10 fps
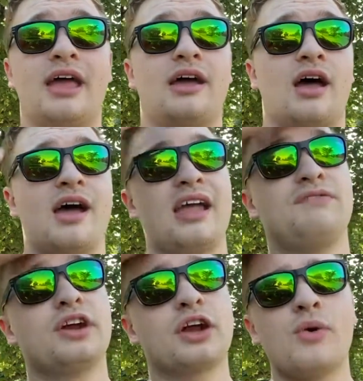
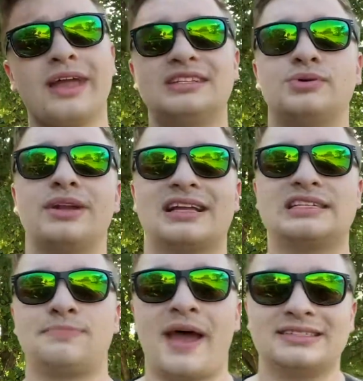If you're going into it
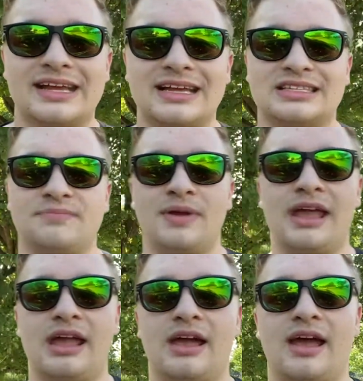expecting it to
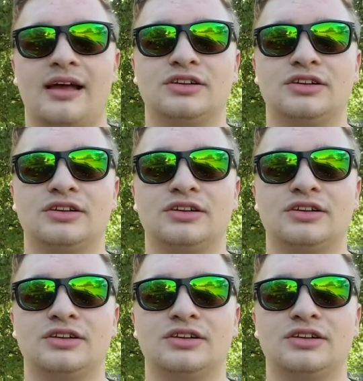be